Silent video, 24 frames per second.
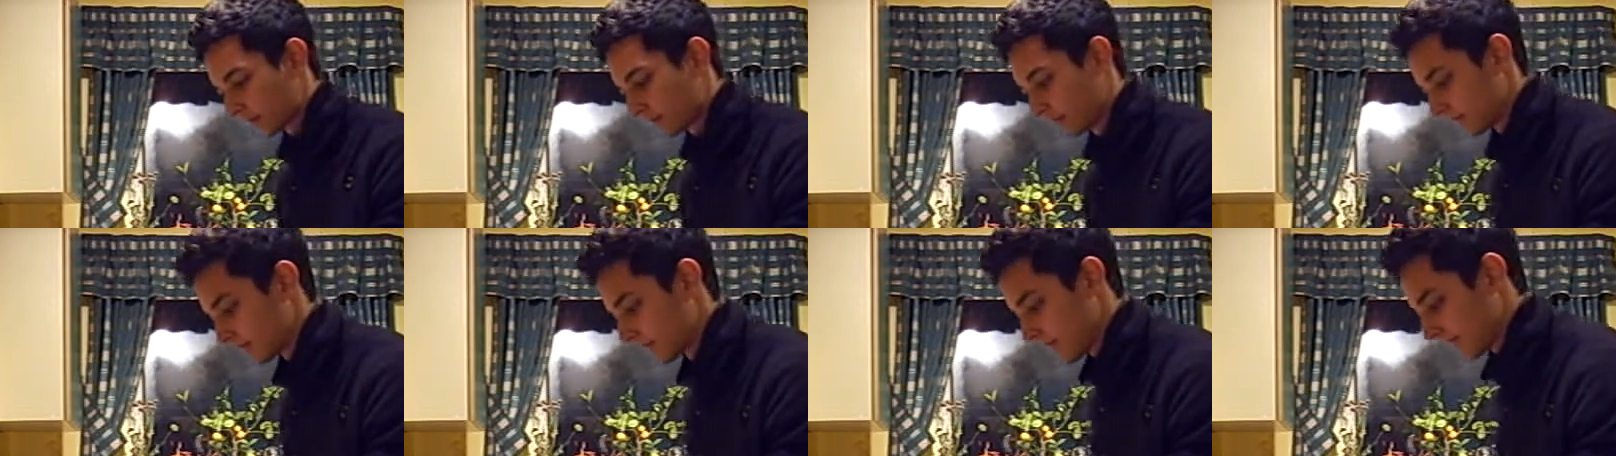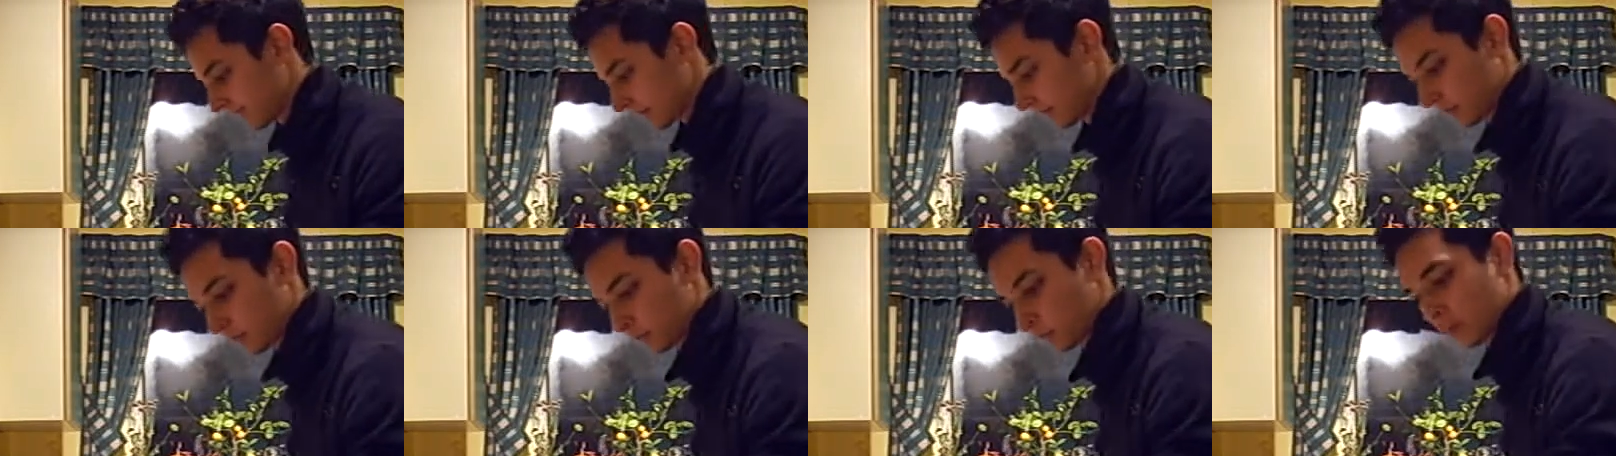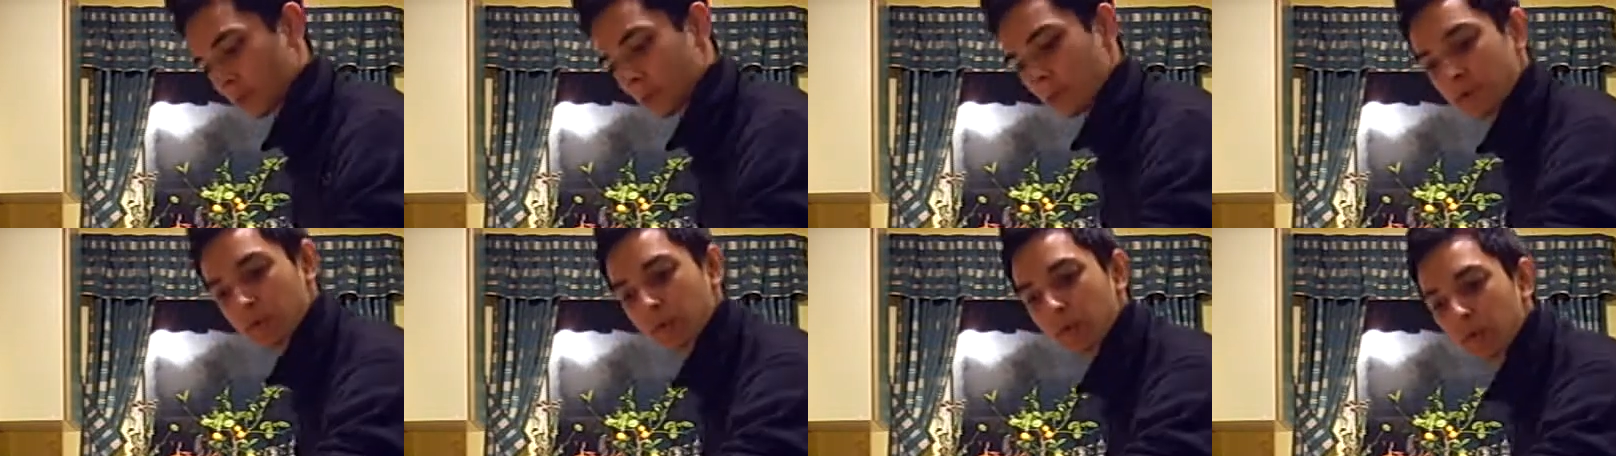in nicely with
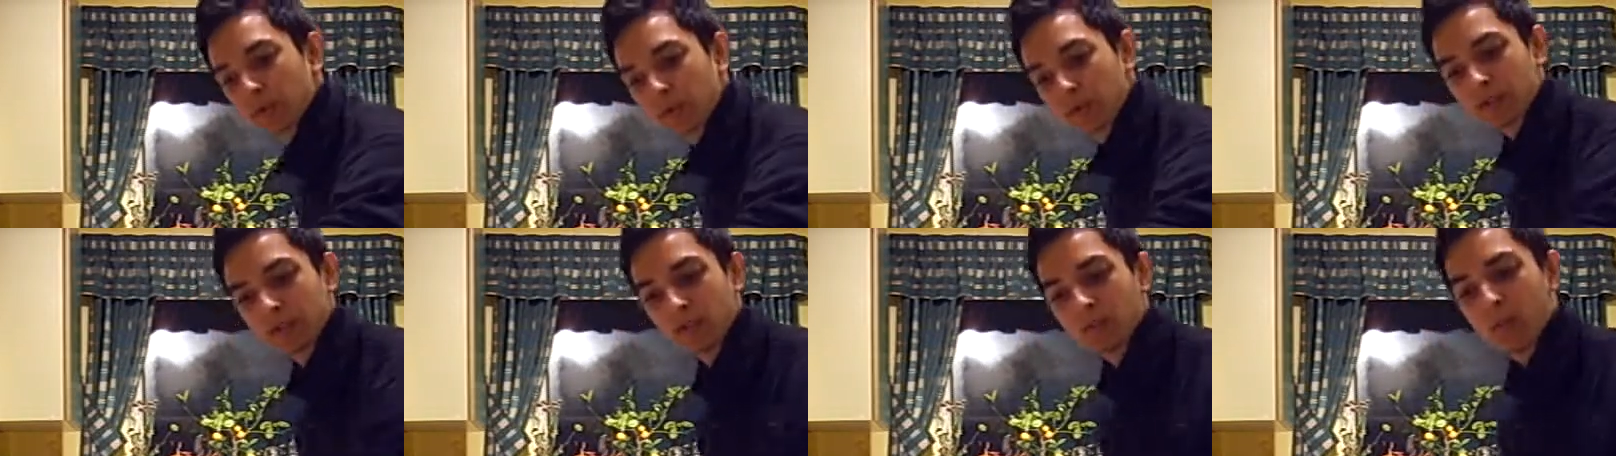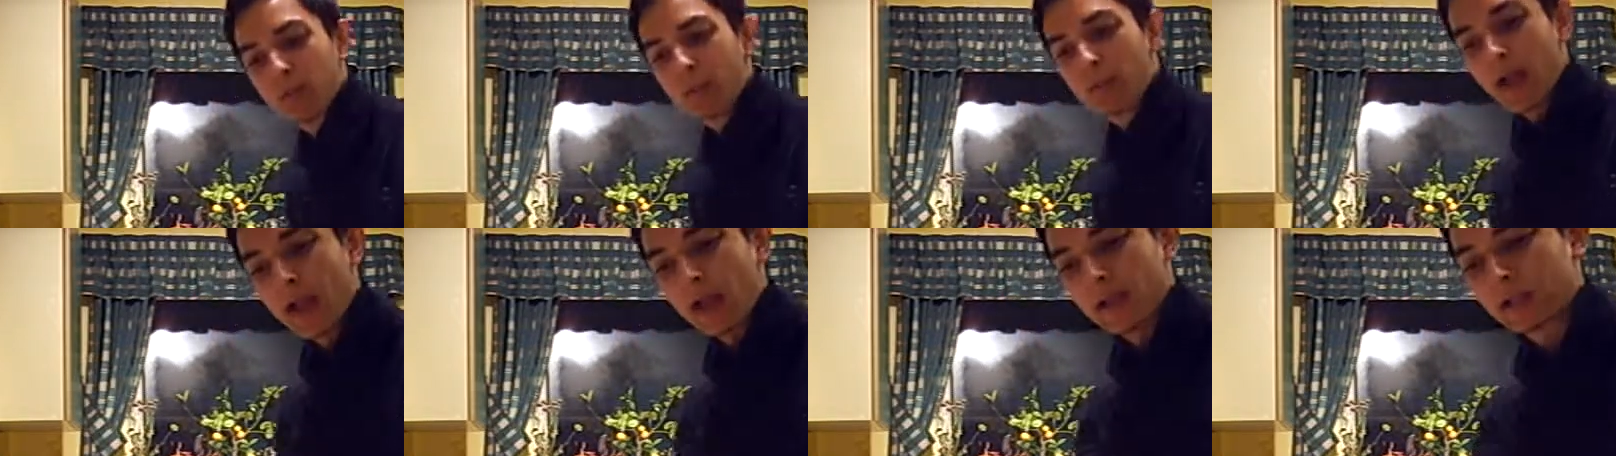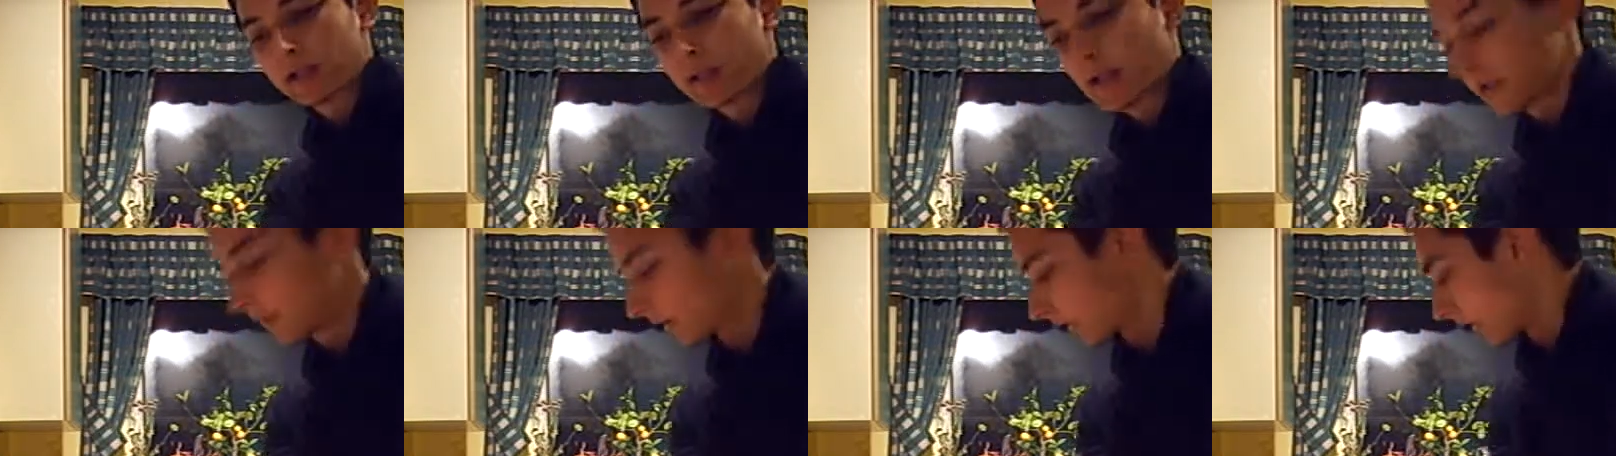the juices of the
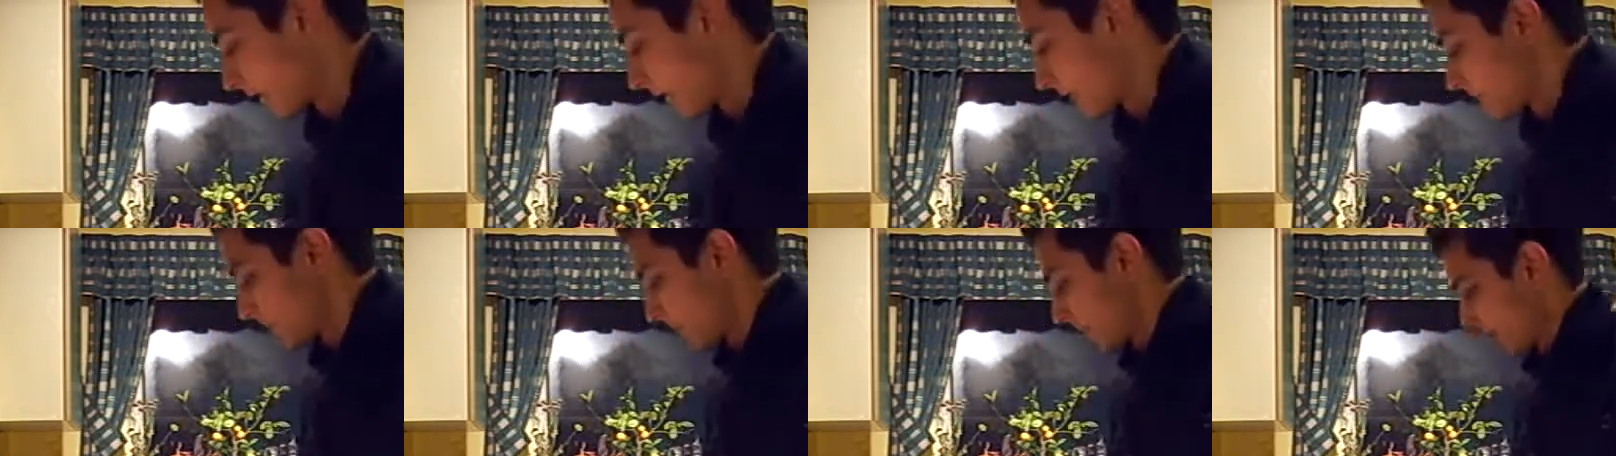pancetta